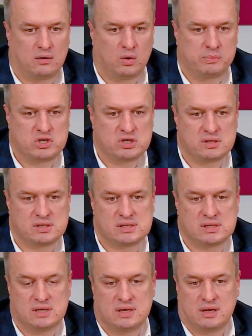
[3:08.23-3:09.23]

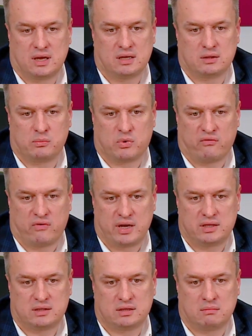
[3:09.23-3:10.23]
options, and
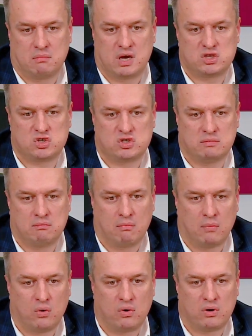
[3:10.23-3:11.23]
provide much
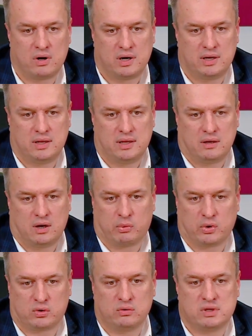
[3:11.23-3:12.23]
more
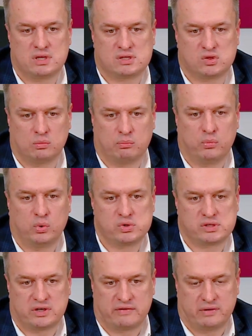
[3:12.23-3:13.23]
opportunities to
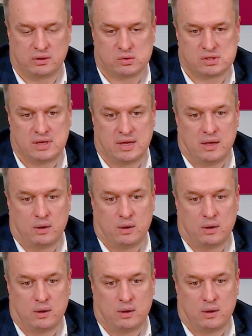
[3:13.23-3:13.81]
boost revenues.